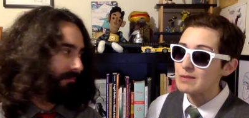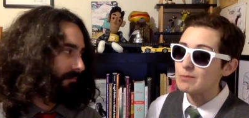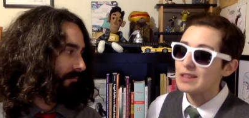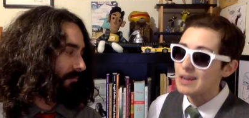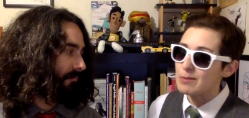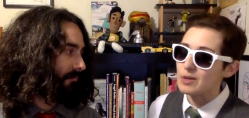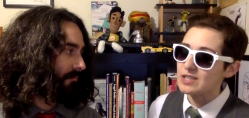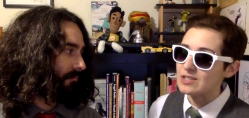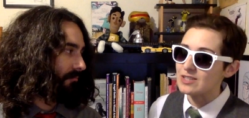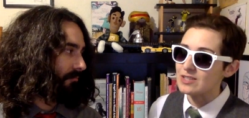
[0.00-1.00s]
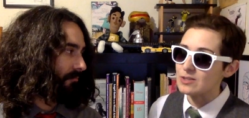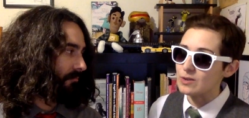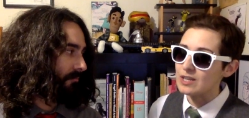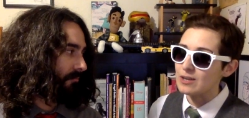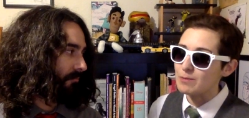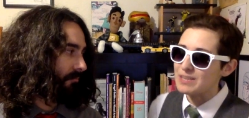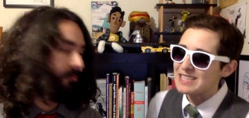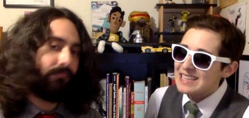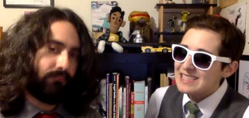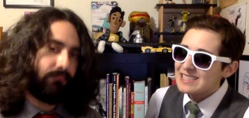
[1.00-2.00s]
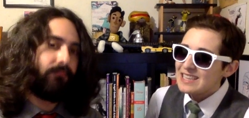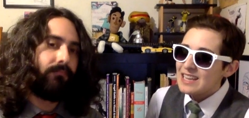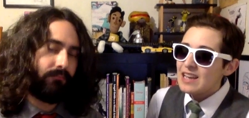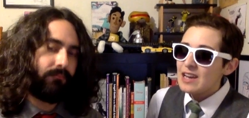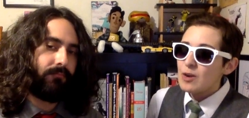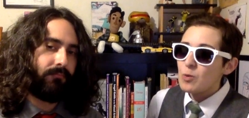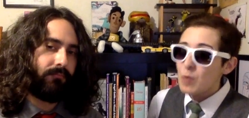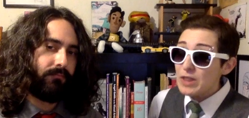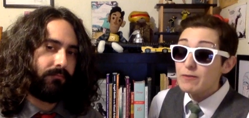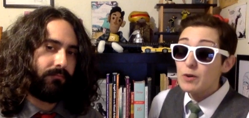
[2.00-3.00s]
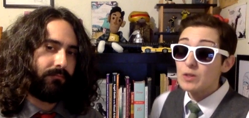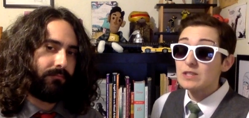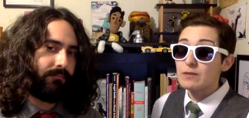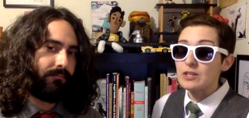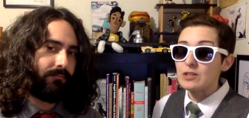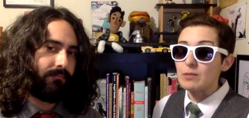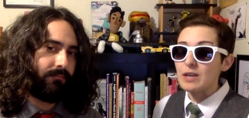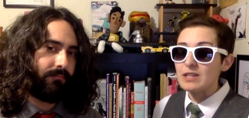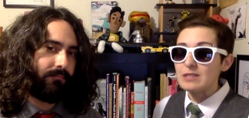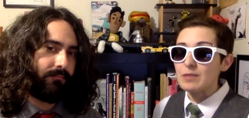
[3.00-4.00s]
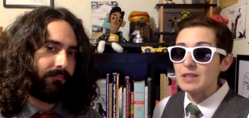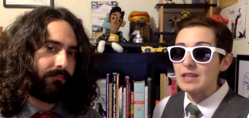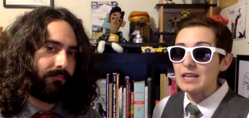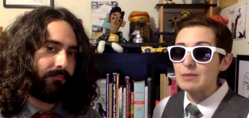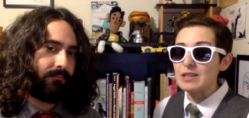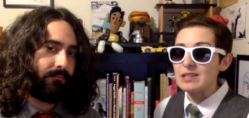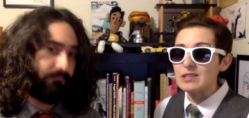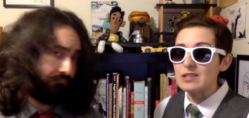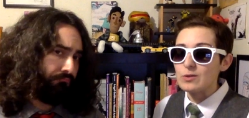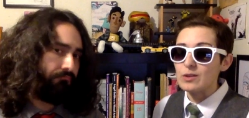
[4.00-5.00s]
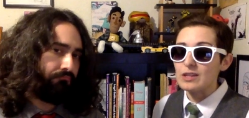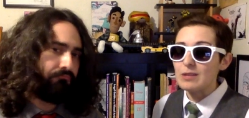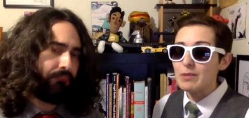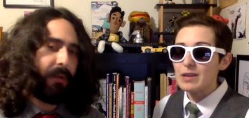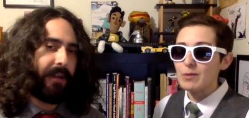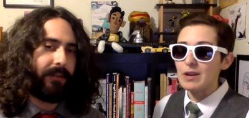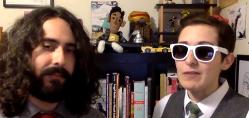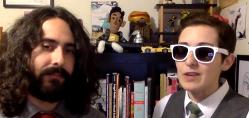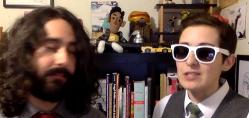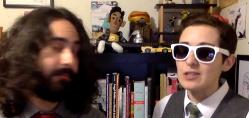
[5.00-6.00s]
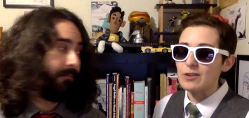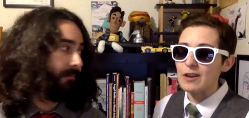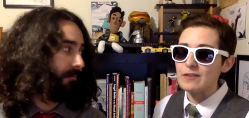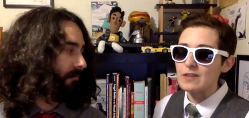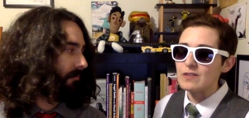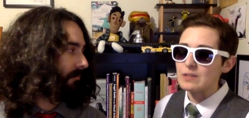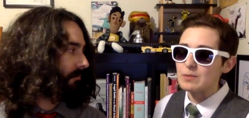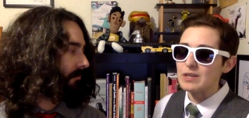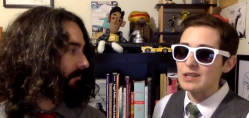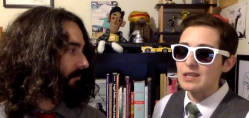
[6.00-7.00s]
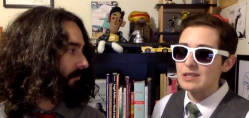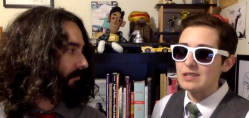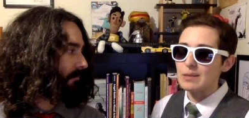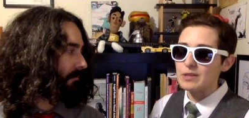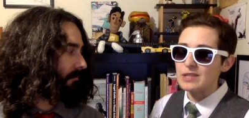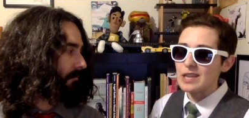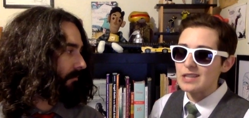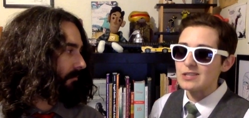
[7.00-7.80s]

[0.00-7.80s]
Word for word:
Speaker 1: a lot more attention to story here because that's mm-hmm. what the focus of Rachel and Miles Explain the X Men has historically been. Oh, yeah. When I've gone into the craft stuff, it's been in, in separate text